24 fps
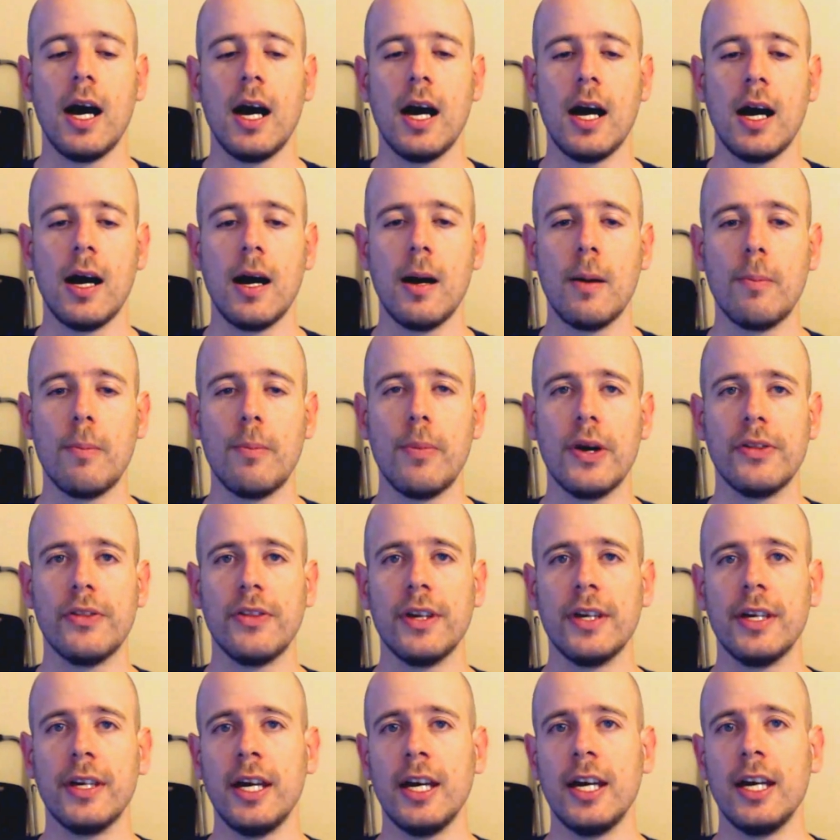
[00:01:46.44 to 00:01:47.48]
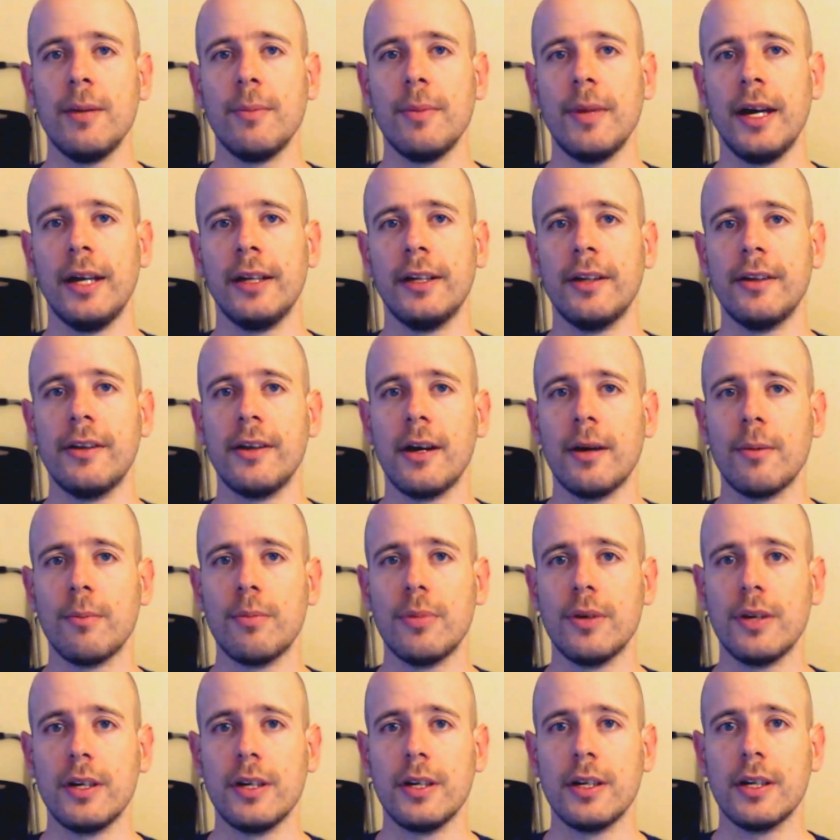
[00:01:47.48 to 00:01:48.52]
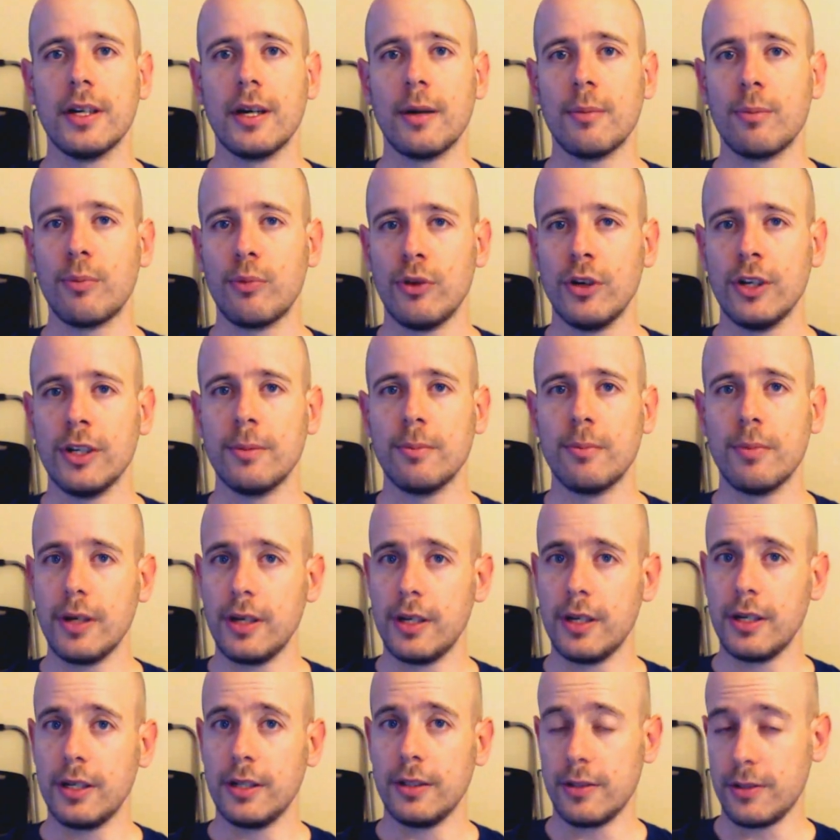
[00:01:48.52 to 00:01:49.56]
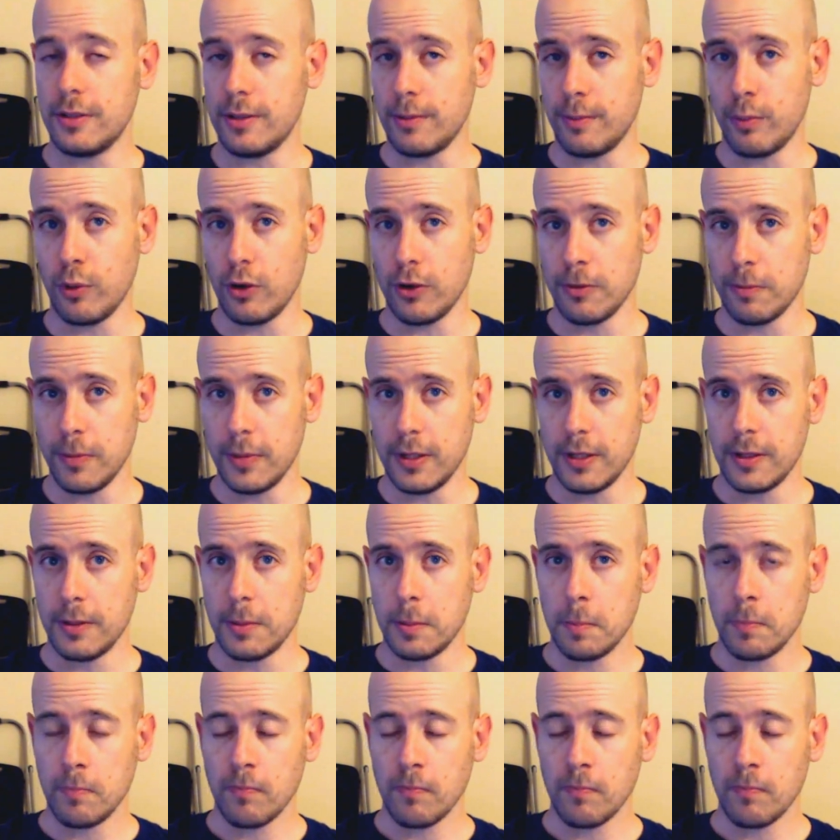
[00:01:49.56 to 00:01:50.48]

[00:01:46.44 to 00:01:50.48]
But the game ended up being a pretty big disappointment.